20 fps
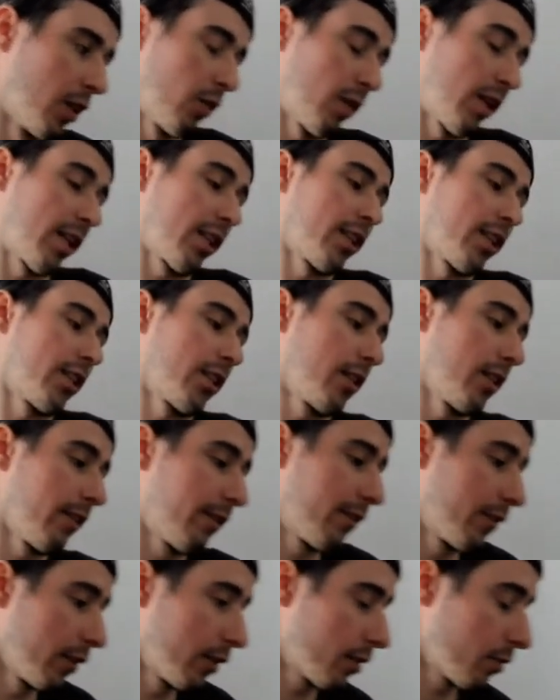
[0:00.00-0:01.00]
rather
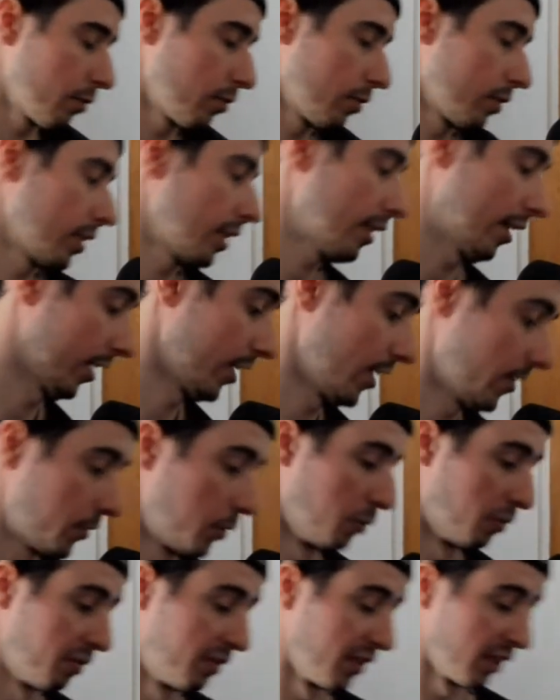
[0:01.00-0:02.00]
if
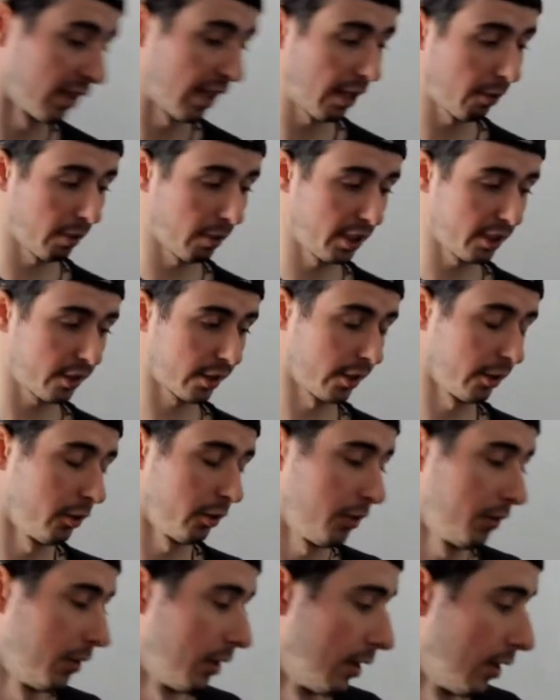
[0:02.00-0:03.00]
you feel that way
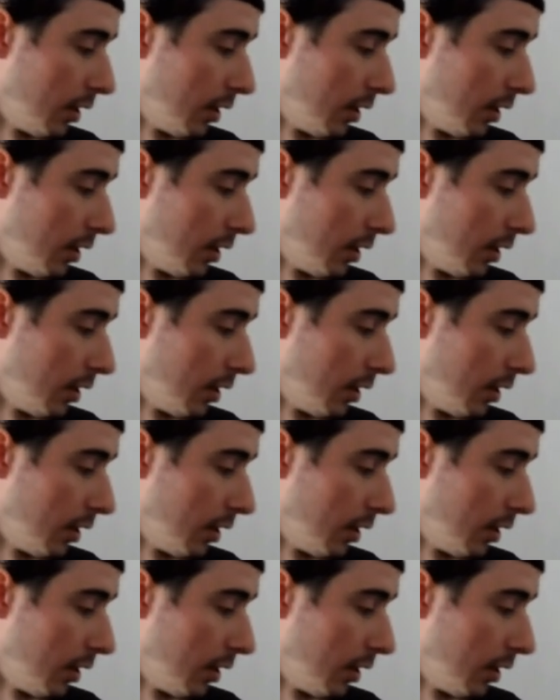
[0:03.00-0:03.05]
too.